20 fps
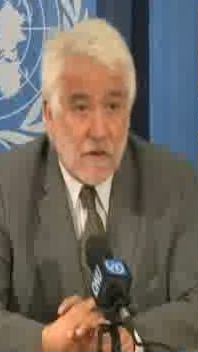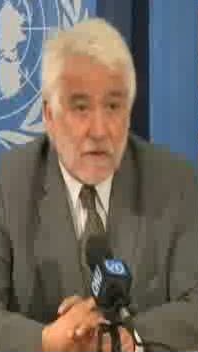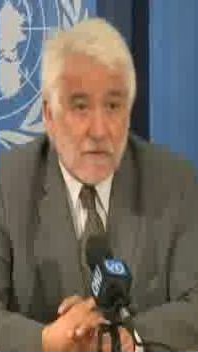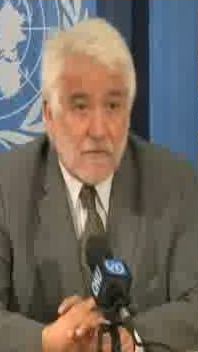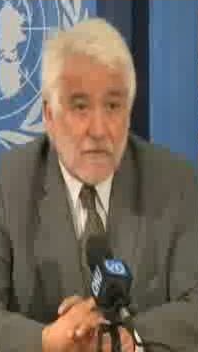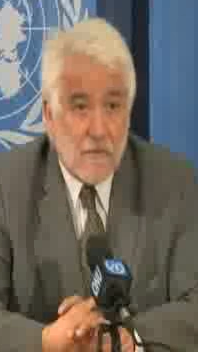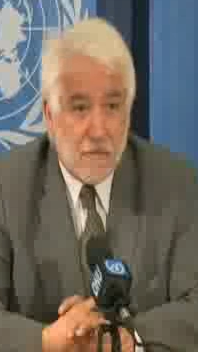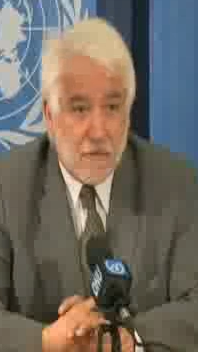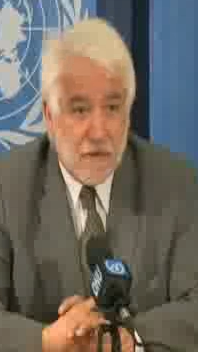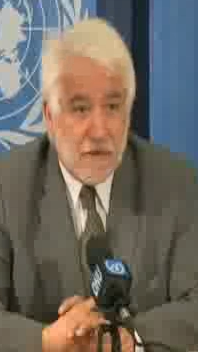
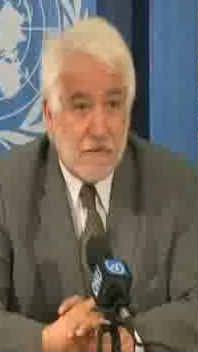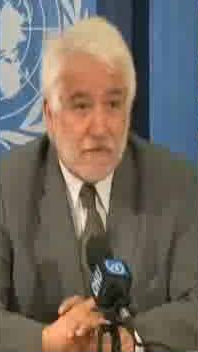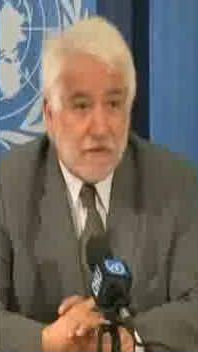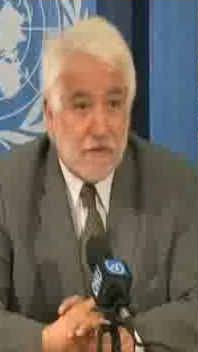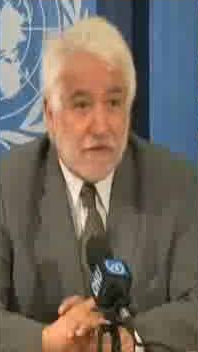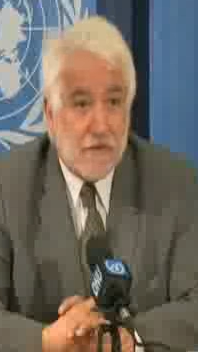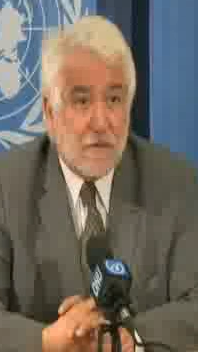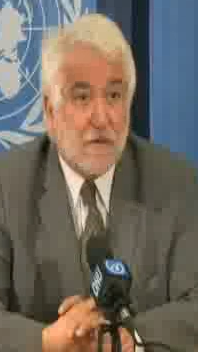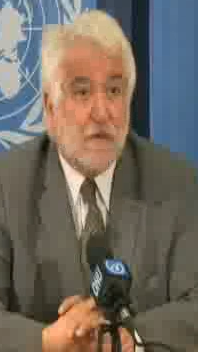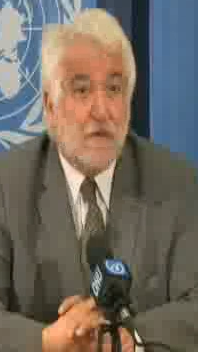Um,
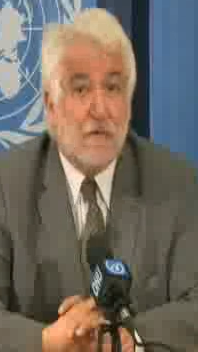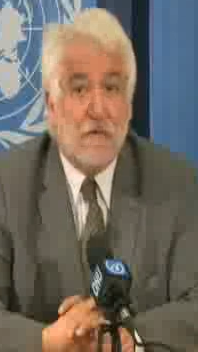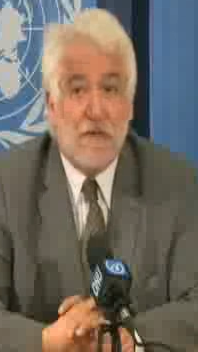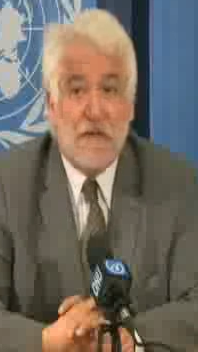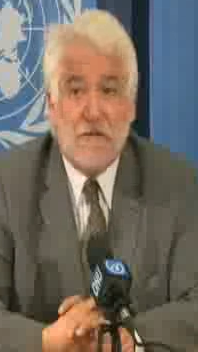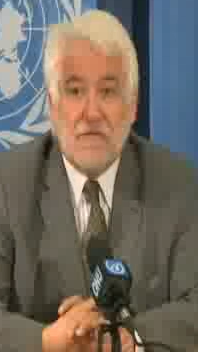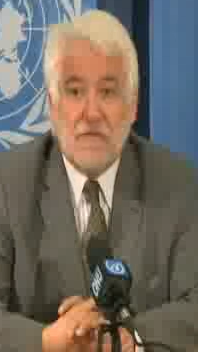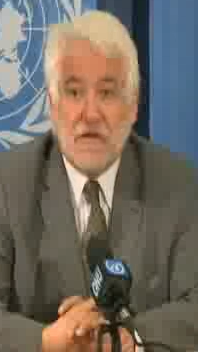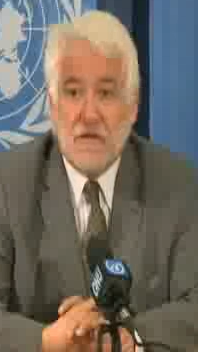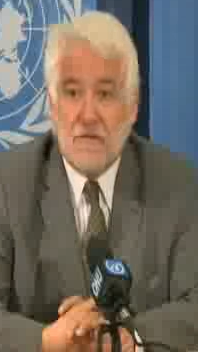we know
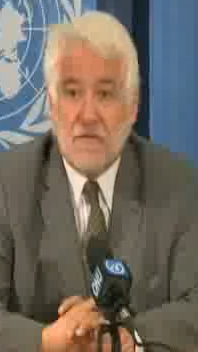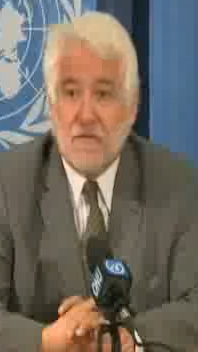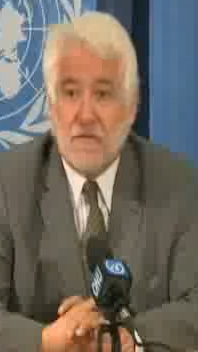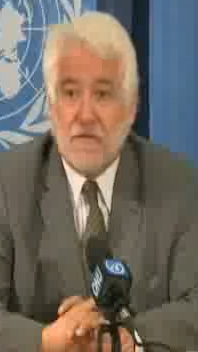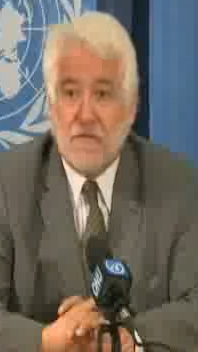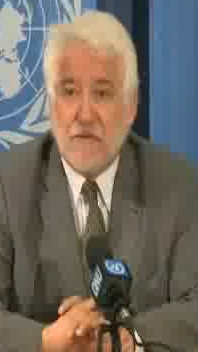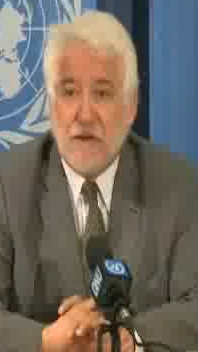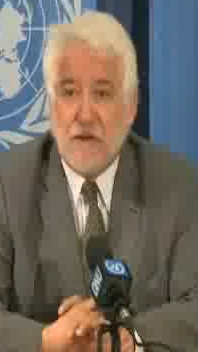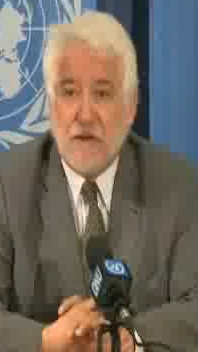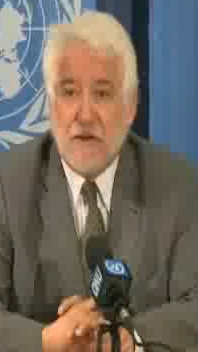even
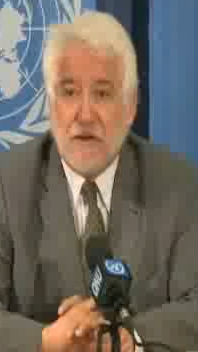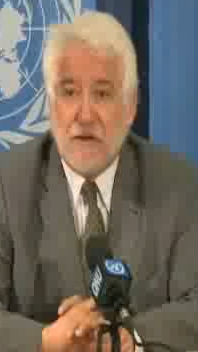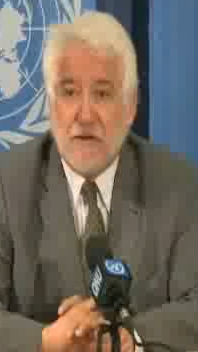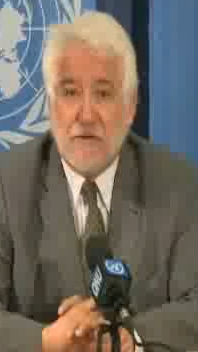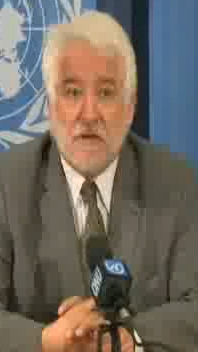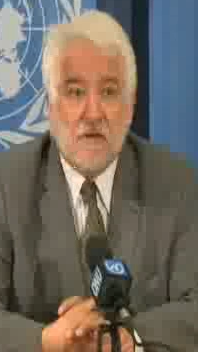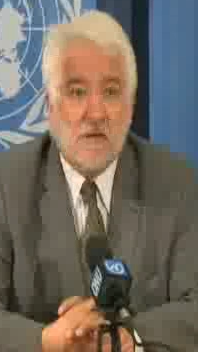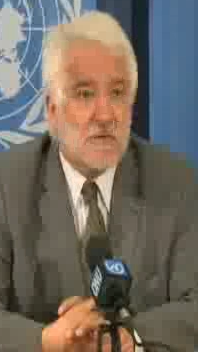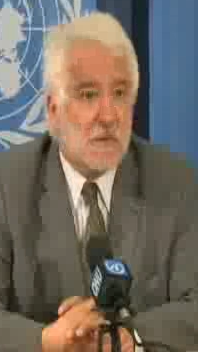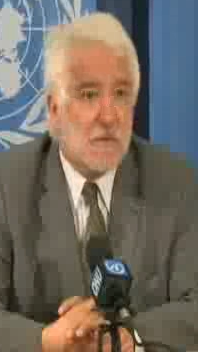of
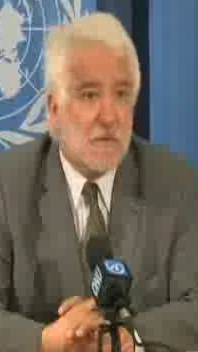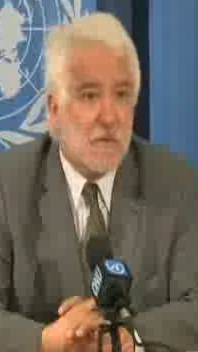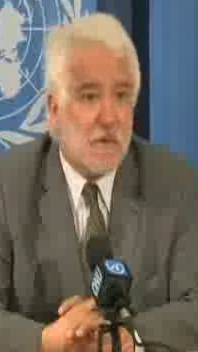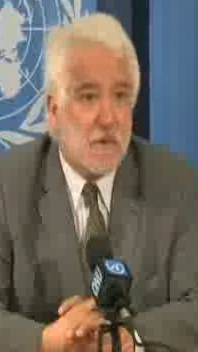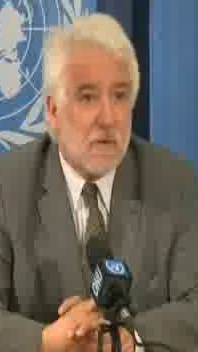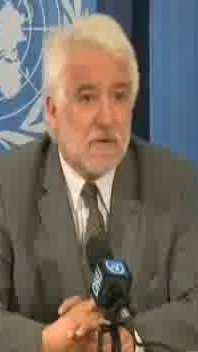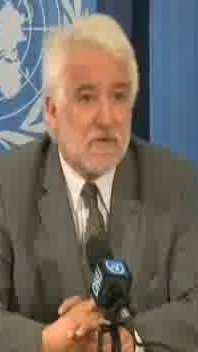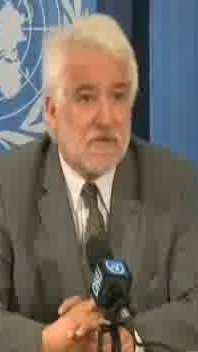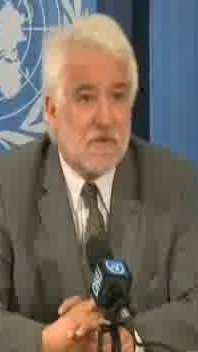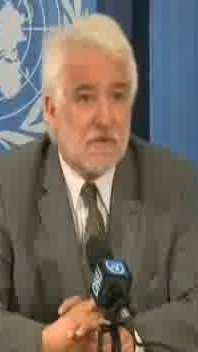uh, news
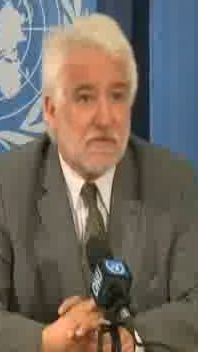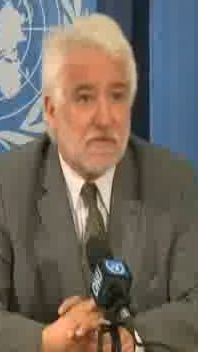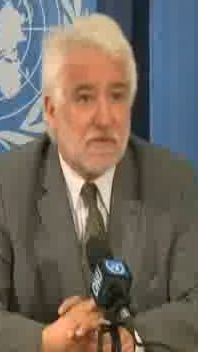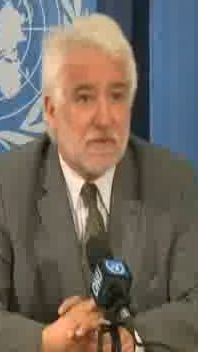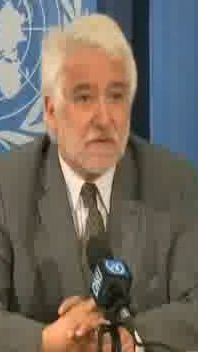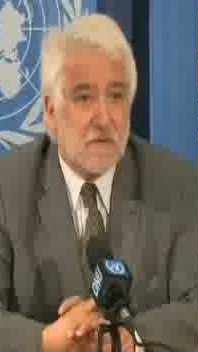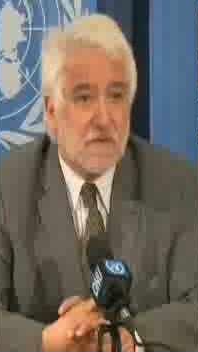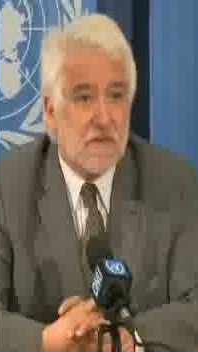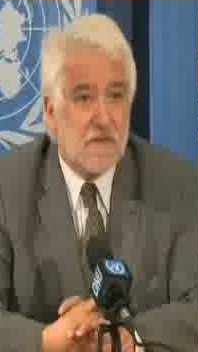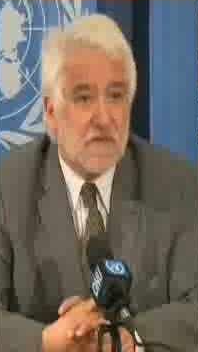reports of
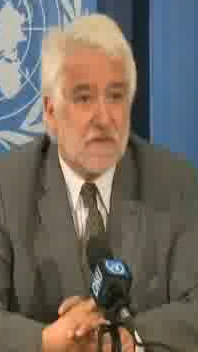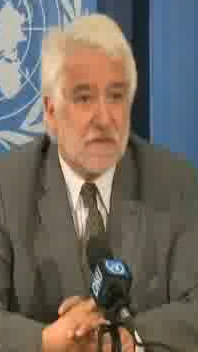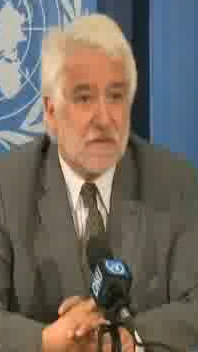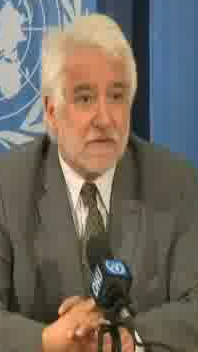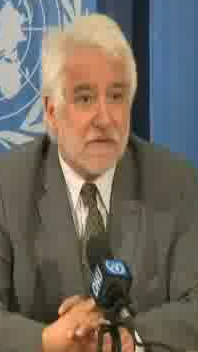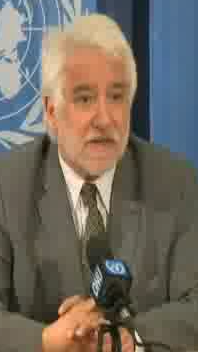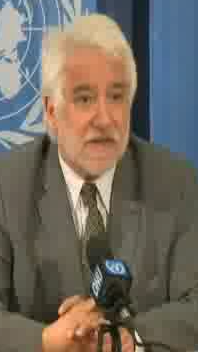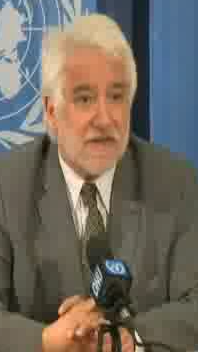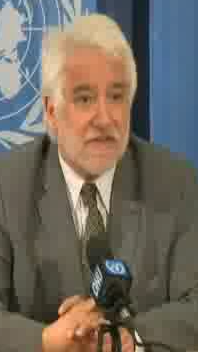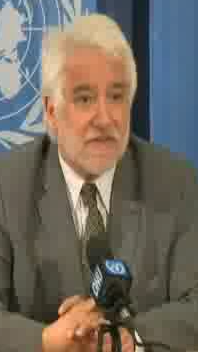two
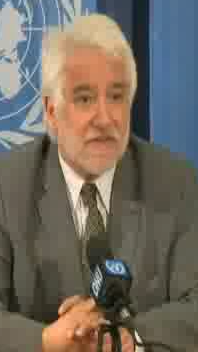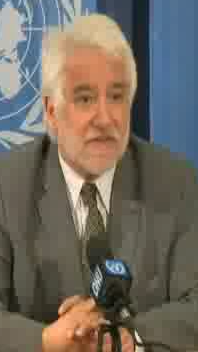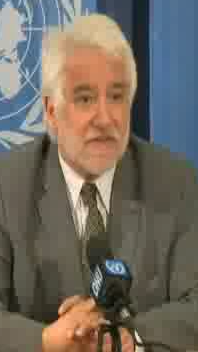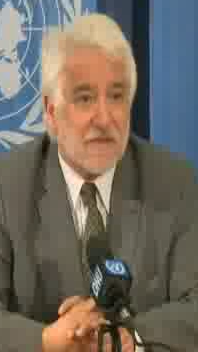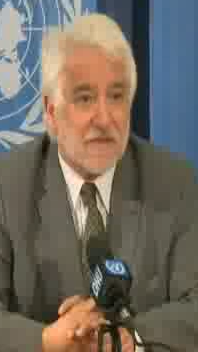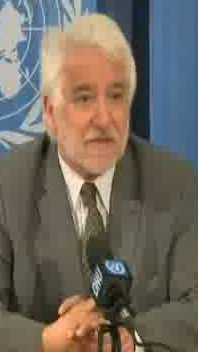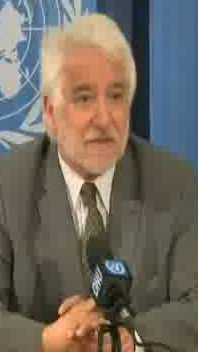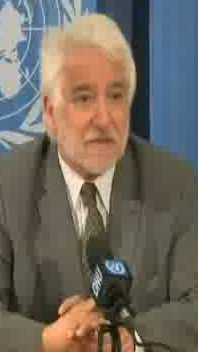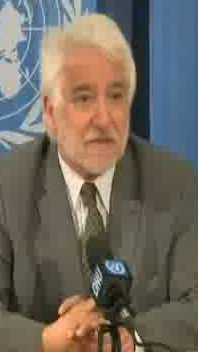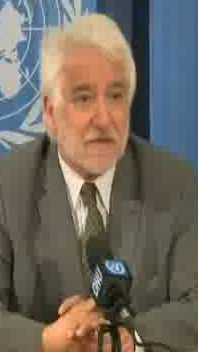additional cases
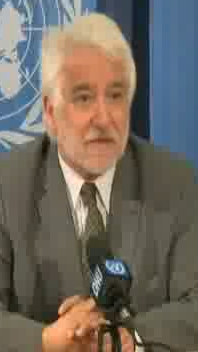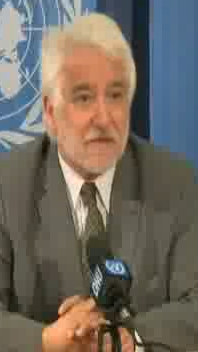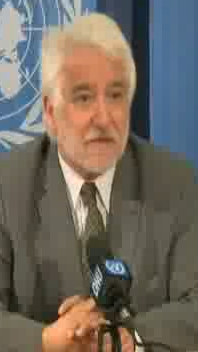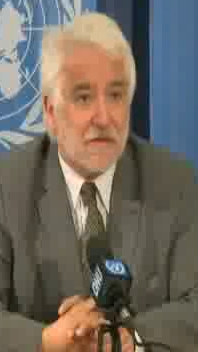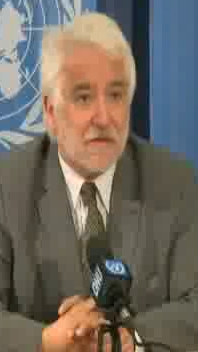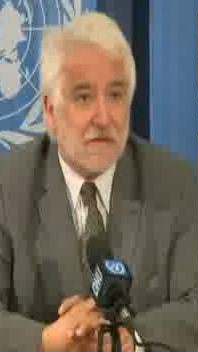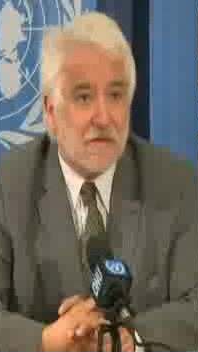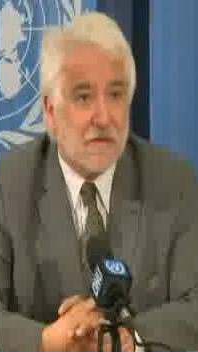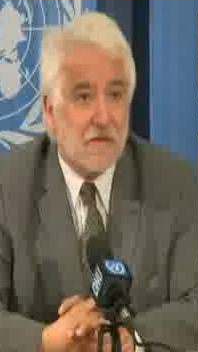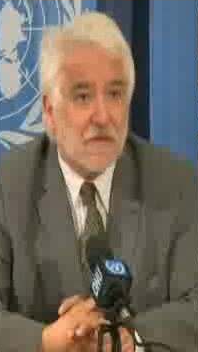in, a, in,
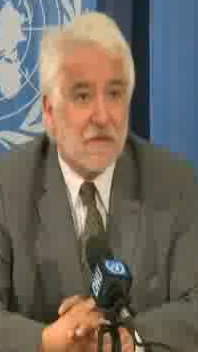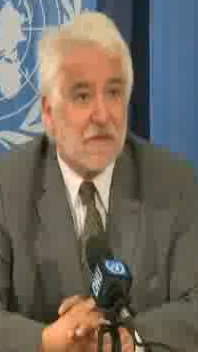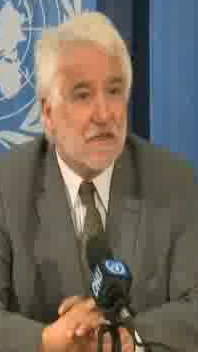a,